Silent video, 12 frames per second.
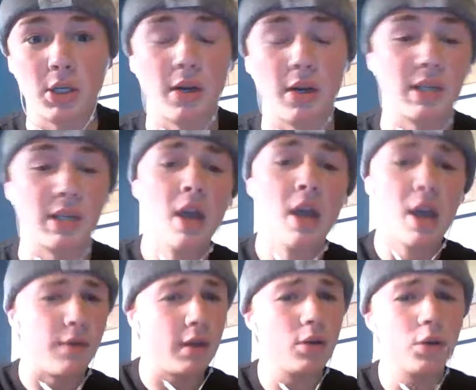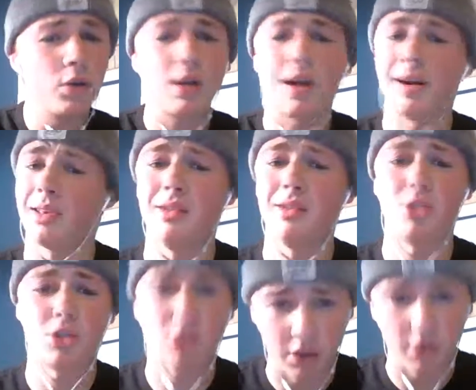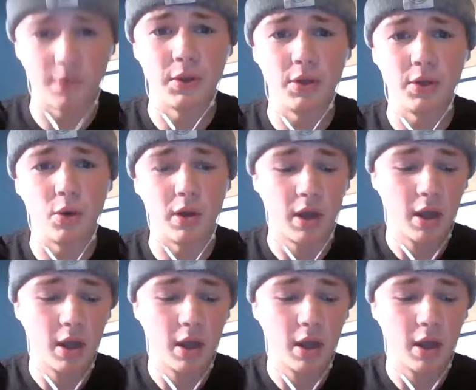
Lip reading: I was like, if he can do it, I can certainly do it.